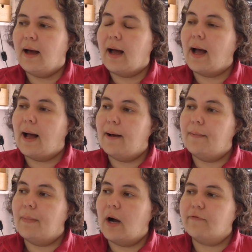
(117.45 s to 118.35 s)

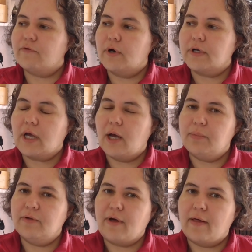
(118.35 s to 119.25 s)
I've got a
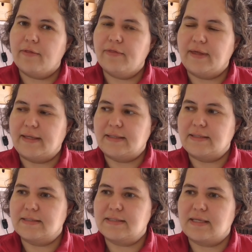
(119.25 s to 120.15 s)
couple of other
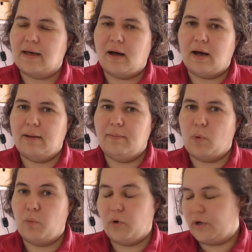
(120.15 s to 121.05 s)
things that
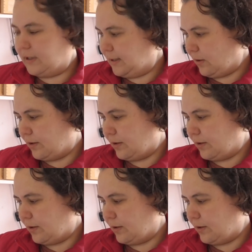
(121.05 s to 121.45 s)
I'm working